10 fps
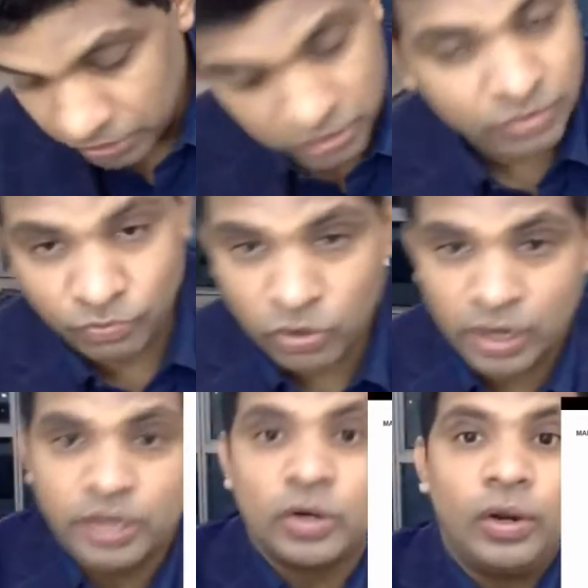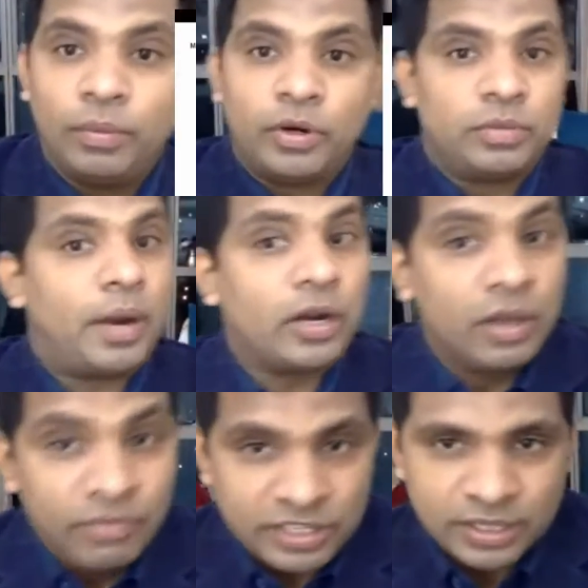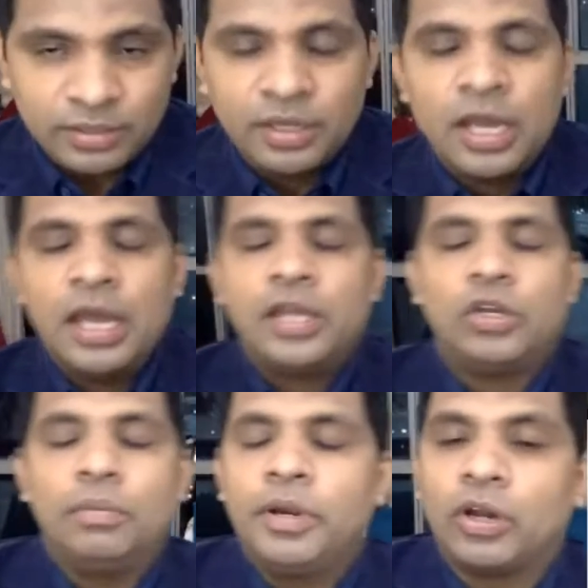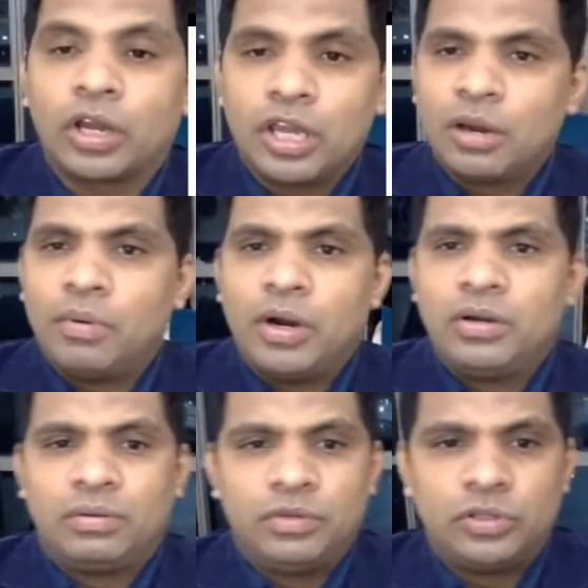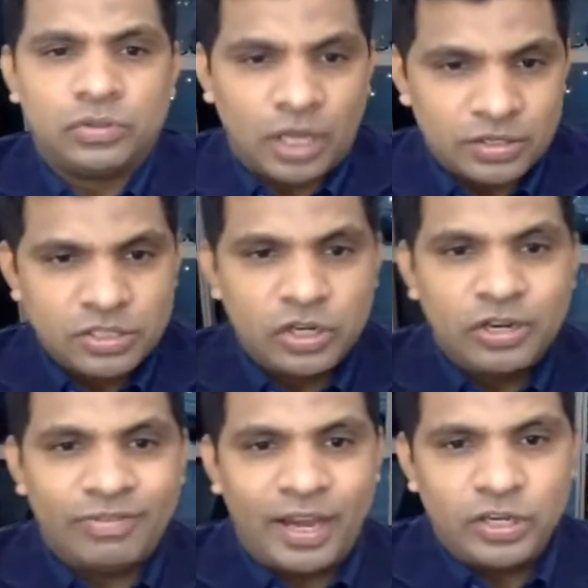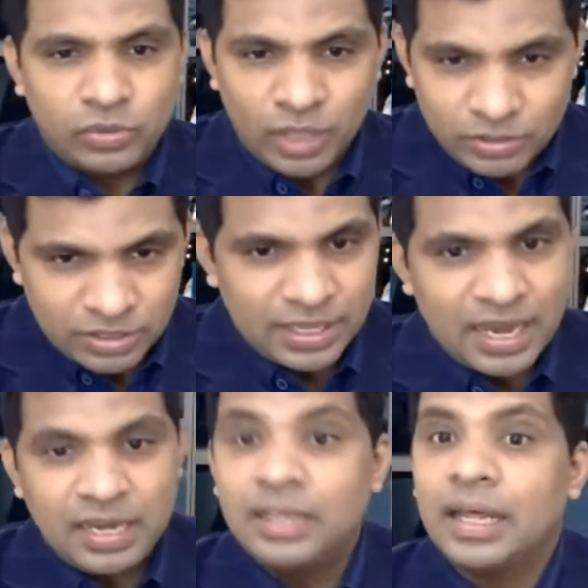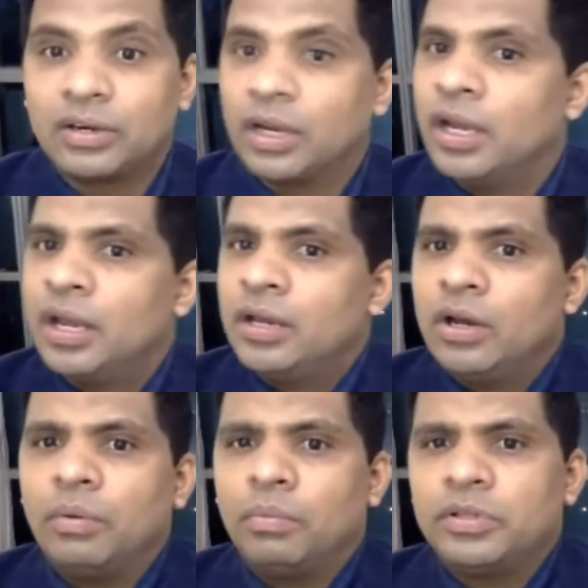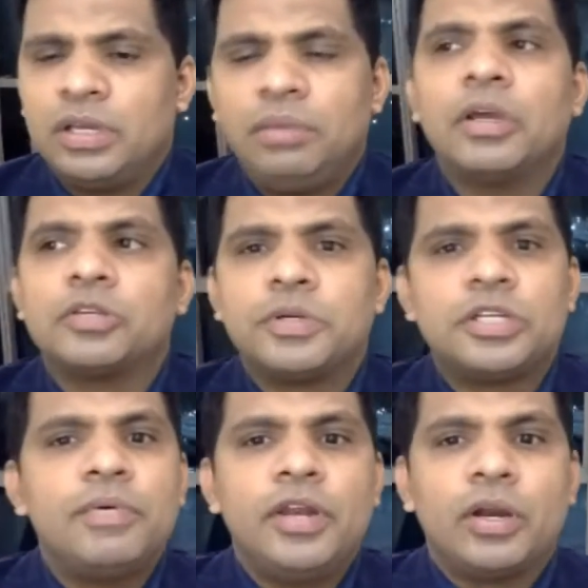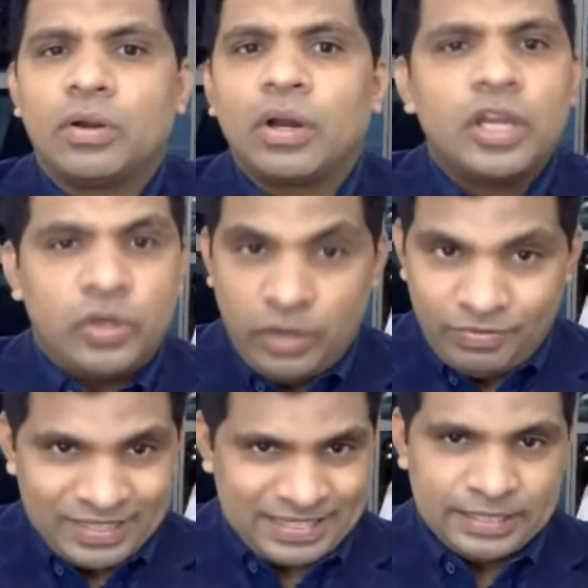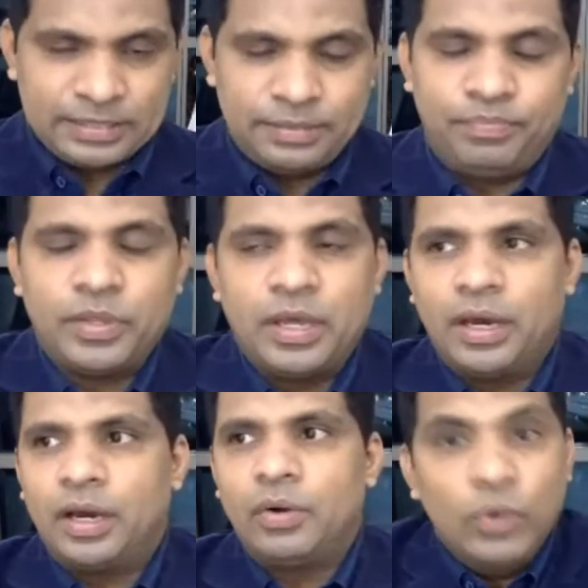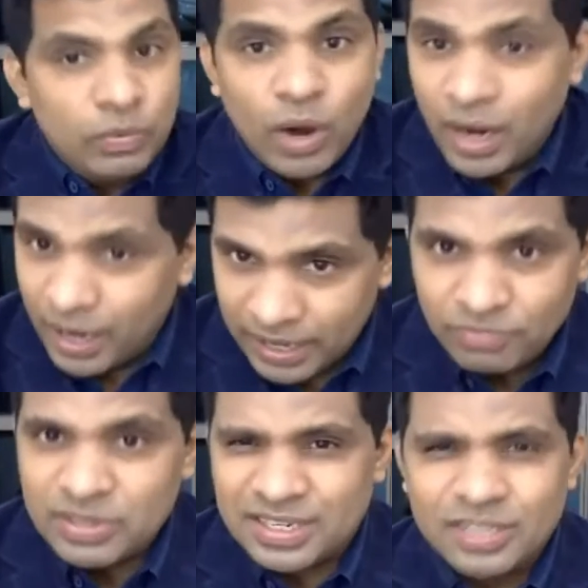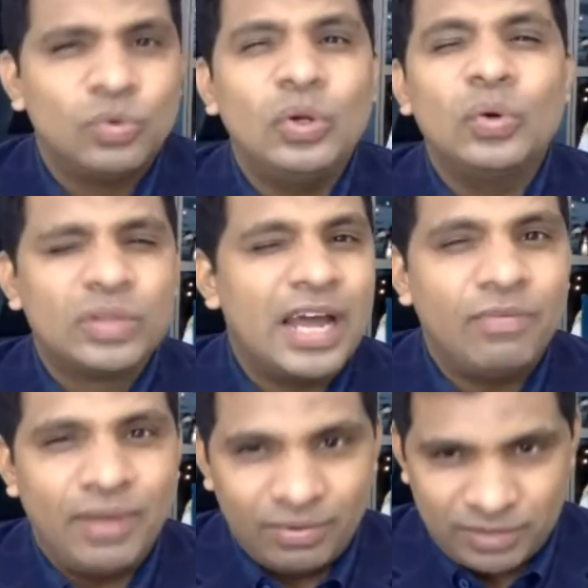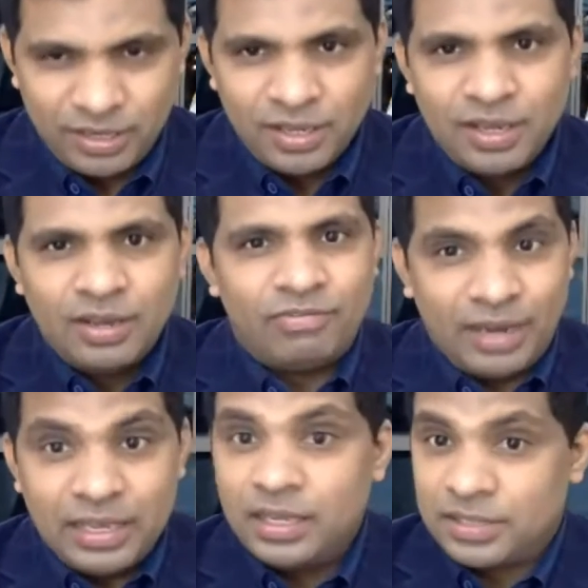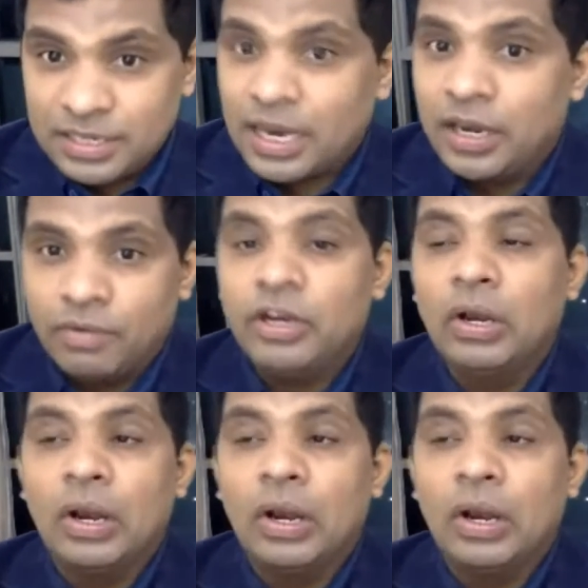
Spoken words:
this is forgot I told you about part of your vision. You'll be talking about 2025, 2030. That now see, especially when you're talking to investors, we want investors who look that way. Okay, 5 years and 10. When you